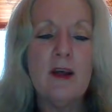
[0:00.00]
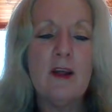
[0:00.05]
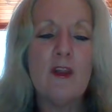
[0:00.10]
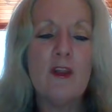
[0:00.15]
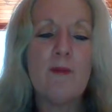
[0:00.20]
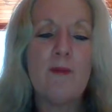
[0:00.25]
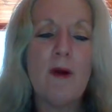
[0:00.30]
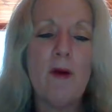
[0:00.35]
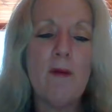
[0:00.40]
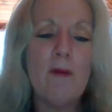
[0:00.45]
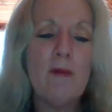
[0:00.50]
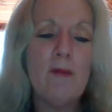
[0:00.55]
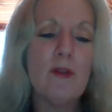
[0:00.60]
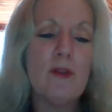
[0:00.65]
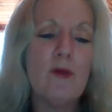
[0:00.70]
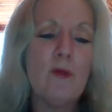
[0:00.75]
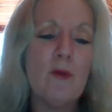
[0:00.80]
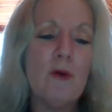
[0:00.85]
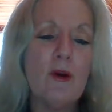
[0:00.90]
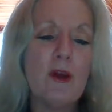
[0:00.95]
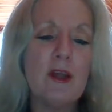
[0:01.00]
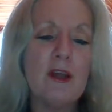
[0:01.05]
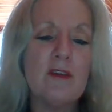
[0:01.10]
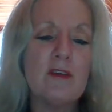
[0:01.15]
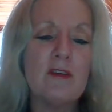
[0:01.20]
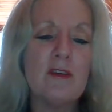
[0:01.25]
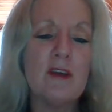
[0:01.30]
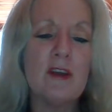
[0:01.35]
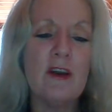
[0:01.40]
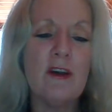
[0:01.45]
The problem with the working
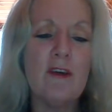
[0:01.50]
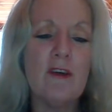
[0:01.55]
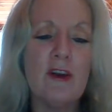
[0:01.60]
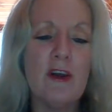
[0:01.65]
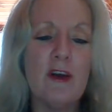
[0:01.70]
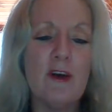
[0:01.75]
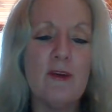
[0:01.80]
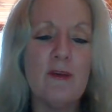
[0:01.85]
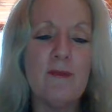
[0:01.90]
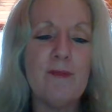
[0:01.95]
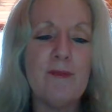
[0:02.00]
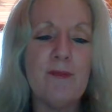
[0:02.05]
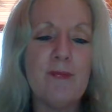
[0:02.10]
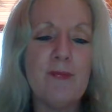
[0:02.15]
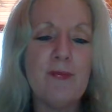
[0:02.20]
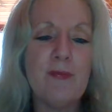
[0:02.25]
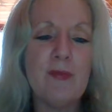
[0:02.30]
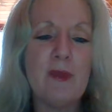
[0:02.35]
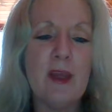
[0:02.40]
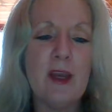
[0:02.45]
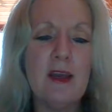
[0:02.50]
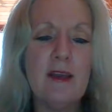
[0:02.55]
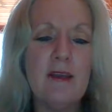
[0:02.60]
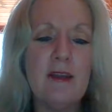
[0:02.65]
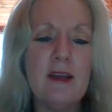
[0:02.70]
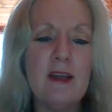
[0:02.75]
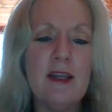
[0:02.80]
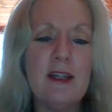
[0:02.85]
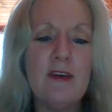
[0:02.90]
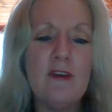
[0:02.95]
scenario and
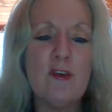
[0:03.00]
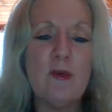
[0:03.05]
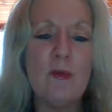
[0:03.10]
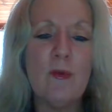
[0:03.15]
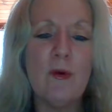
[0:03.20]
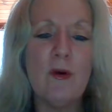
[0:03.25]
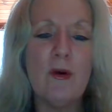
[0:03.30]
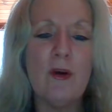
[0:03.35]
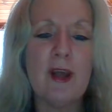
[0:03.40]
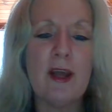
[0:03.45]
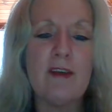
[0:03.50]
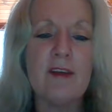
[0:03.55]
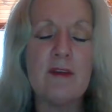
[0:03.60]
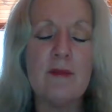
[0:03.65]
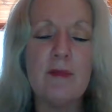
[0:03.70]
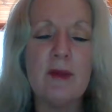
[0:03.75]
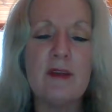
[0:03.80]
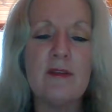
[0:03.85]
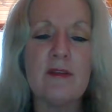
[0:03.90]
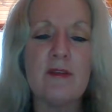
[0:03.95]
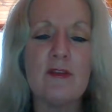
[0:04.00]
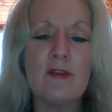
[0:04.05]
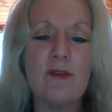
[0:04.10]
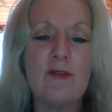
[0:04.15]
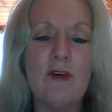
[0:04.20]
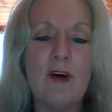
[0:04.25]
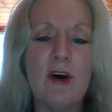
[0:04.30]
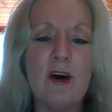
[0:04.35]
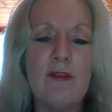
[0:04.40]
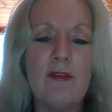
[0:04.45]
the need to work as a means of
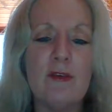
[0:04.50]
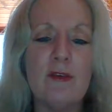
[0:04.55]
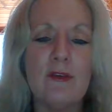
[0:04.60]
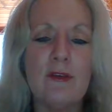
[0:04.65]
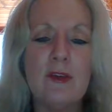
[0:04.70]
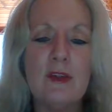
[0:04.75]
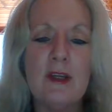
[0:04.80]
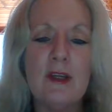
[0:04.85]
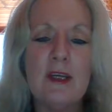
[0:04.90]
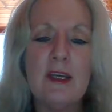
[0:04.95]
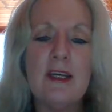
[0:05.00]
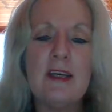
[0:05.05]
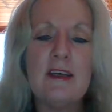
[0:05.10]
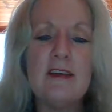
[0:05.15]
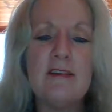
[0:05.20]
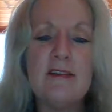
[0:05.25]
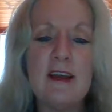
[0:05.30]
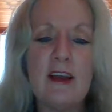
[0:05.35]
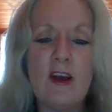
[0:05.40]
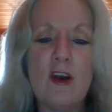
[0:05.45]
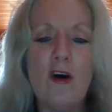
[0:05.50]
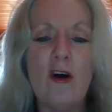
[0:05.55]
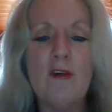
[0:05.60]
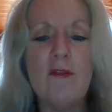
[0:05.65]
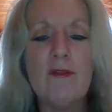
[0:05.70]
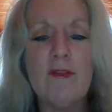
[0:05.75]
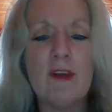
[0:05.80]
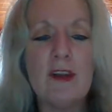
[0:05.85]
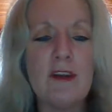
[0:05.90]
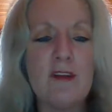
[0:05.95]
survival is that it
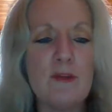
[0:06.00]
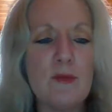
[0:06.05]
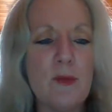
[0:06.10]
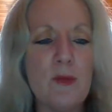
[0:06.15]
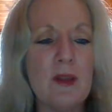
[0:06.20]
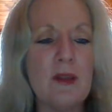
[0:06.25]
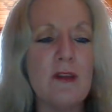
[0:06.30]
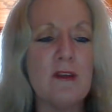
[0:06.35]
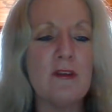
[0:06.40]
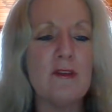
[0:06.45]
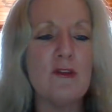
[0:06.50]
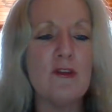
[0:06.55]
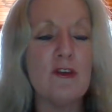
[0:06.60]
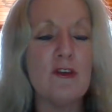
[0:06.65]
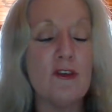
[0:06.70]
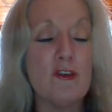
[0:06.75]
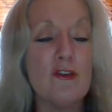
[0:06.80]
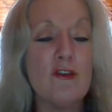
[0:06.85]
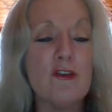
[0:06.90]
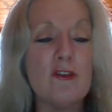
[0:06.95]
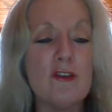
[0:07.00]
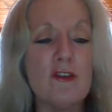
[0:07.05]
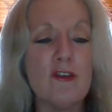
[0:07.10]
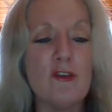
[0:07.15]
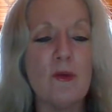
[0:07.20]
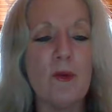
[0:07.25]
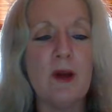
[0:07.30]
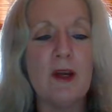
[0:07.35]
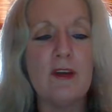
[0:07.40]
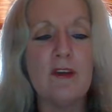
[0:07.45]
conflicts with the true
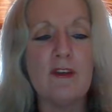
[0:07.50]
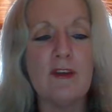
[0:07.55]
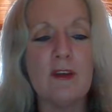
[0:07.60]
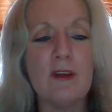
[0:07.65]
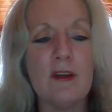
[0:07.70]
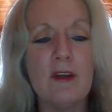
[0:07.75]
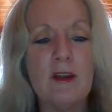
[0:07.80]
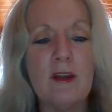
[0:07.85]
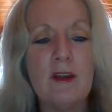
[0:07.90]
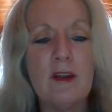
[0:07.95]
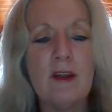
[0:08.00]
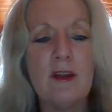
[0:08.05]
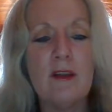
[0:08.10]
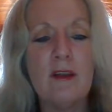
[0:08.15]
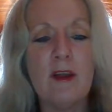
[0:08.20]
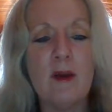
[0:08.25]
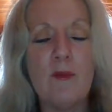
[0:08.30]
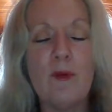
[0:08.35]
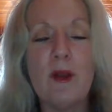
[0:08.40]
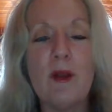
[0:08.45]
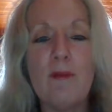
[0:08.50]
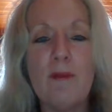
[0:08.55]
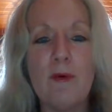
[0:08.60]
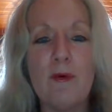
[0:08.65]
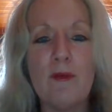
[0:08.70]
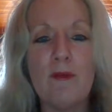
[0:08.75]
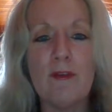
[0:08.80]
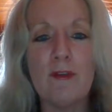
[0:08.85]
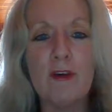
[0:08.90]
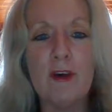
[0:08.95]
situation that we are
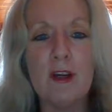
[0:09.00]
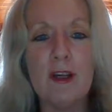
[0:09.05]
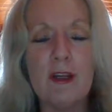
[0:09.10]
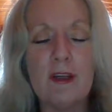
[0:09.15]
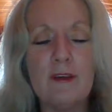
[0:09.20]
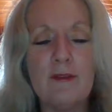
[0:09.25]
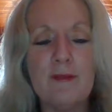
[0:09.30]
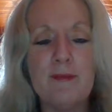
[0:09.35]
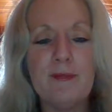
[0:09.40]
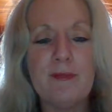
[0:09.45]
born free